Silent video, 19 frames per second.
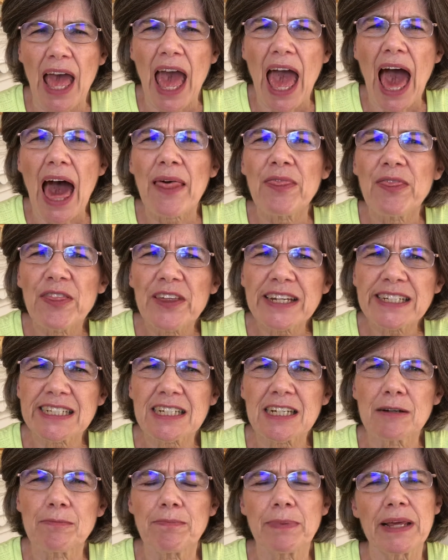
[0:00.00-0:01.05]
And this
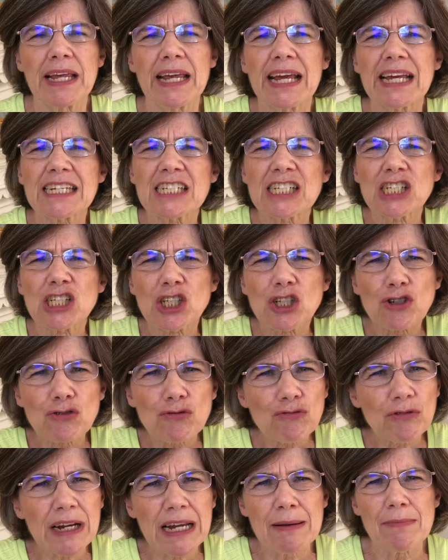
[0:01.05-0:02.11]
can be
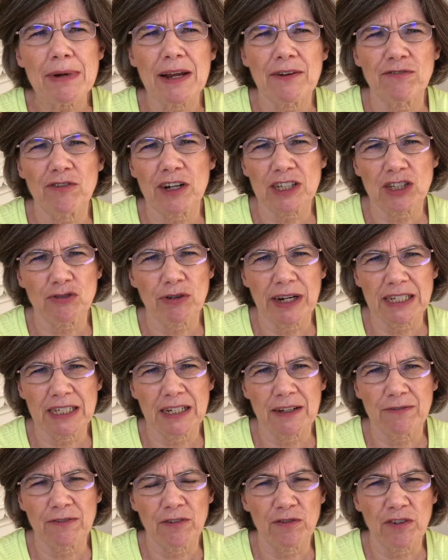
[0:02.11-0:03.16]
extremely
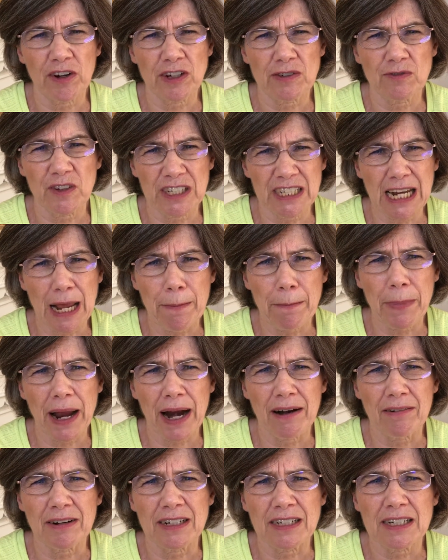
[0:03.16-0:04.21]
frustrating for
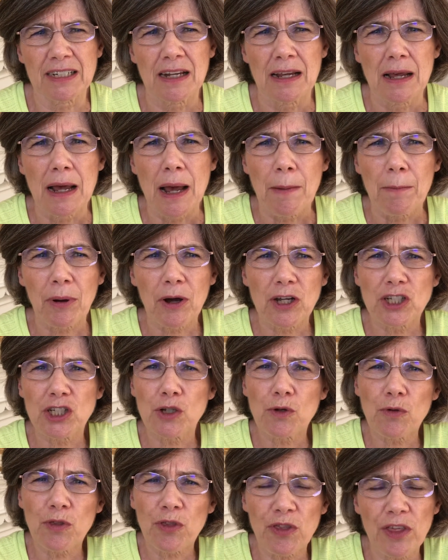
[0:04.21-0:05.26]
step-parents, because
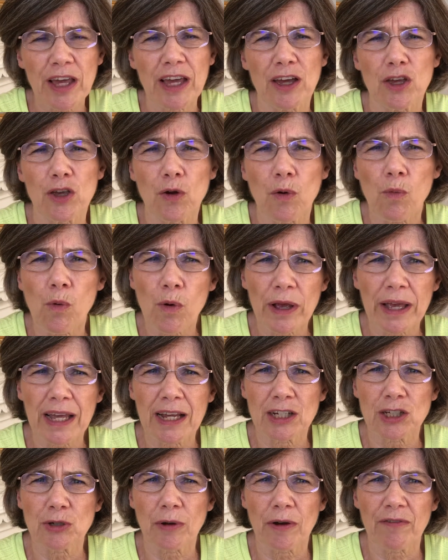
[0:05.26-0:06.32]
you think you're walking
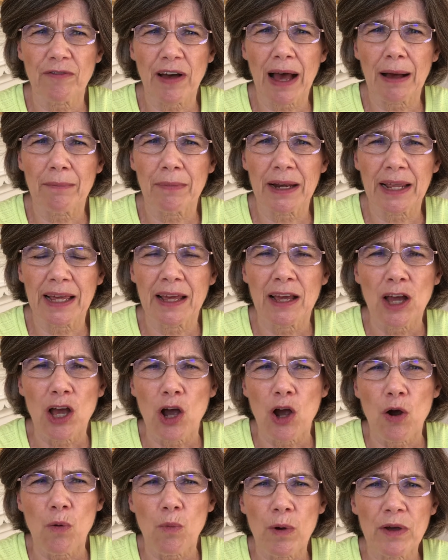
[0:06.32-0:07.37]
into a family
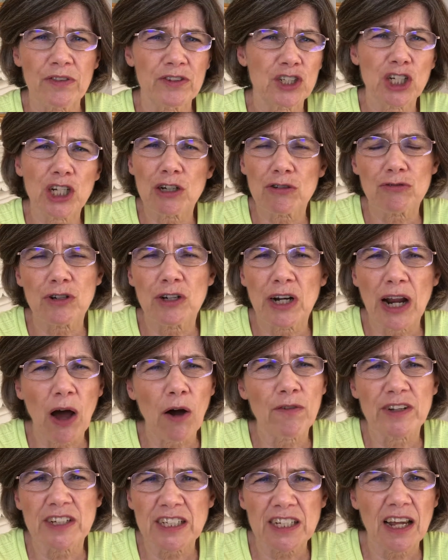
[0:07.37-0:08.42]
with children
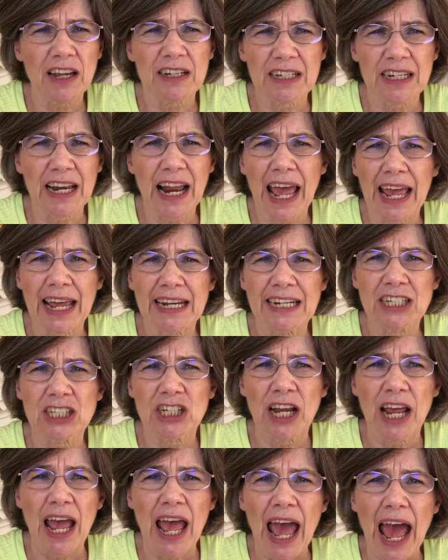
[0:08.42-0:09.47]
of a certain age,
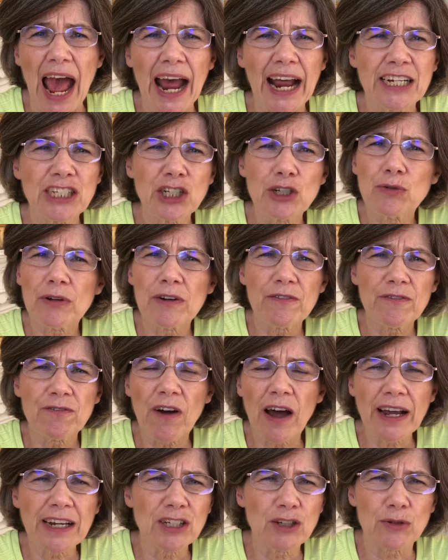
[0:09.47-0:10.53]
and you can
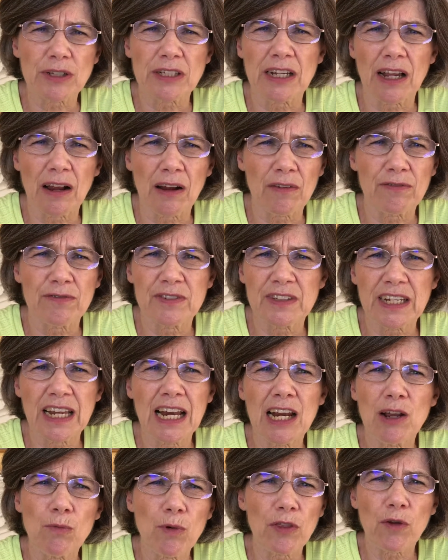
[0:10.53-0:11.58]
find yourself
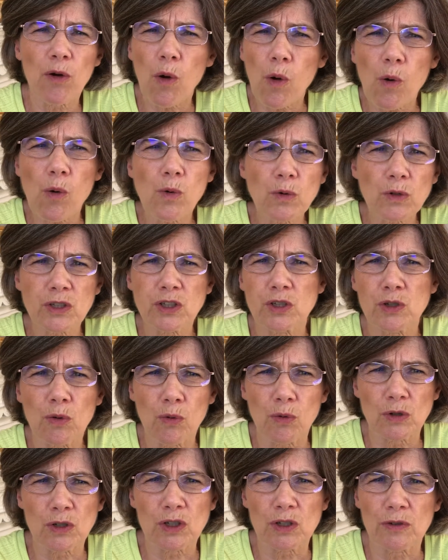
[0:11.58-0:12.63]
dealing with all
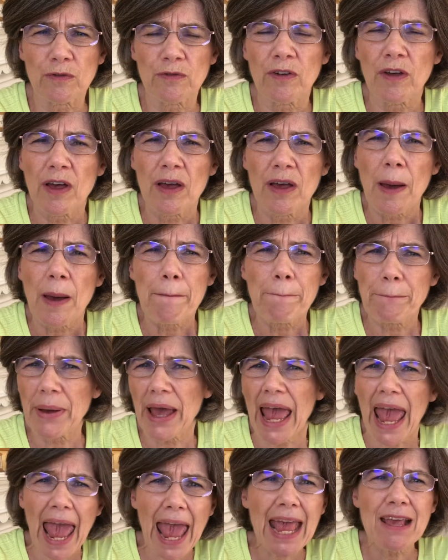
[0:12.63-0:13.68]
sorts of
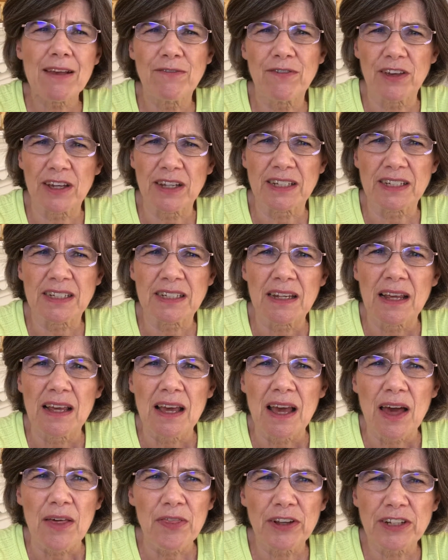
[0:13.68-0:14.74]
behaviours
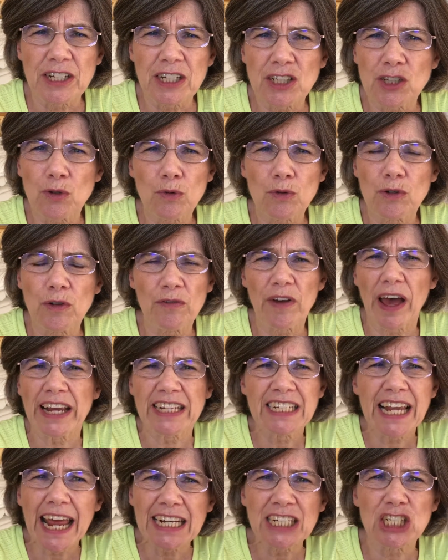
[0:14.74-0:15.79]
that are sort of
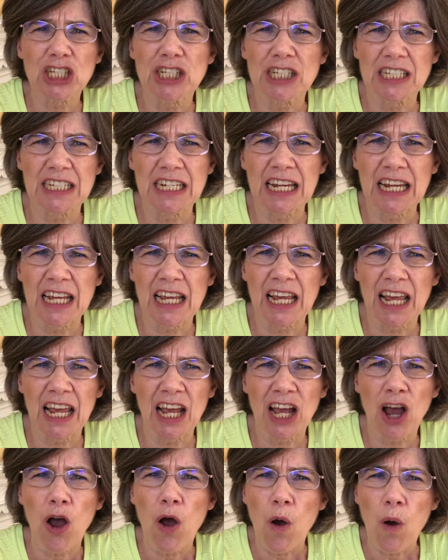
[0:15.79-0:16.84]

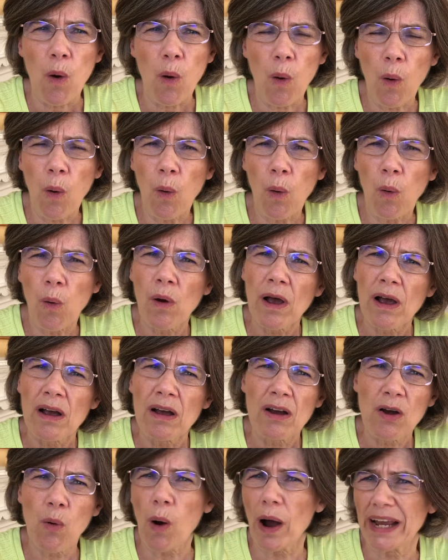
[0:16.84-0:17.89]
attention-seeking or
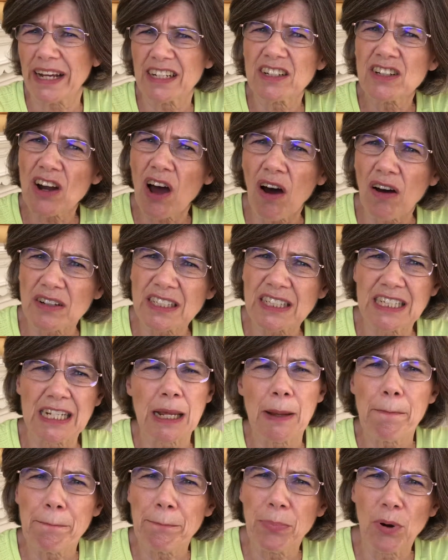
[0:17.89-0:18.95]
quite nasty,
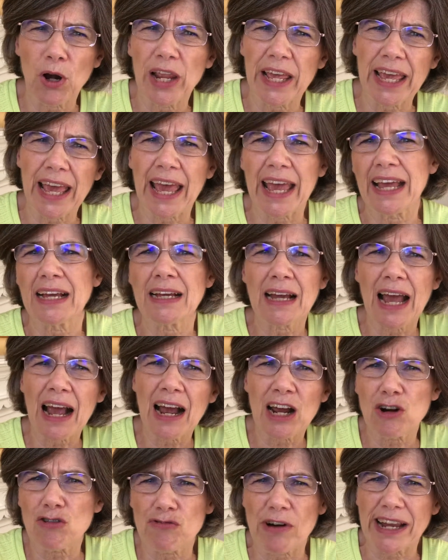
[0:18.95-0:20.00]
bullying,
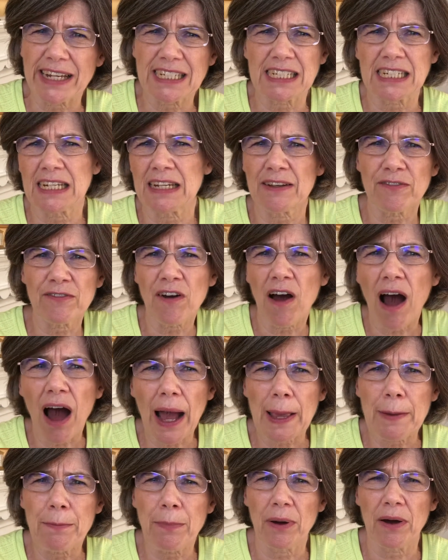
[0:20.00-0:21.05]
aggressive,
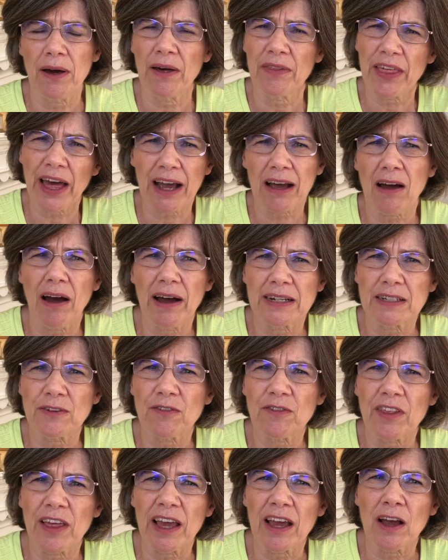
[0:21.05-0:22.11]
hyper, that kind of
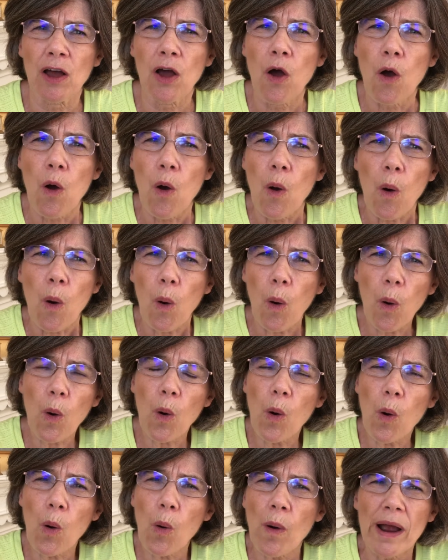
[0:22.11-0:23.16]
thing,
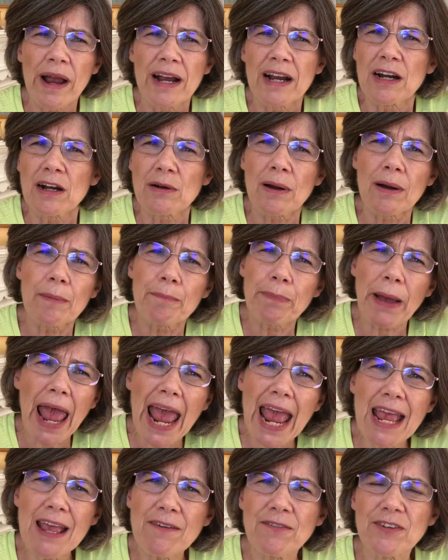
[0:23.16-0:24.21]
or
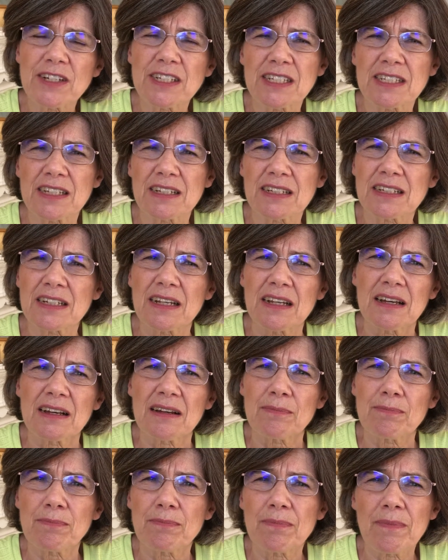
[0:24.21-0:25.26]
behaviours that
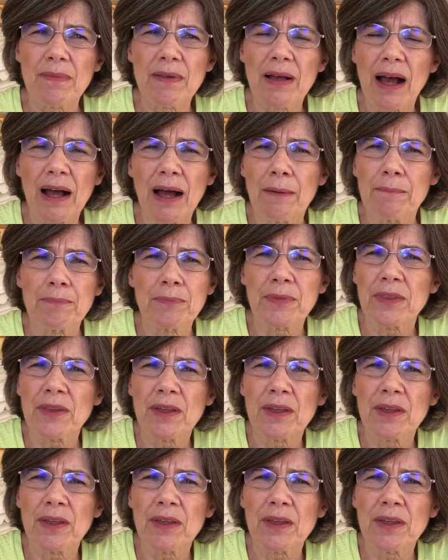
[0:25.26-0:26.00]
are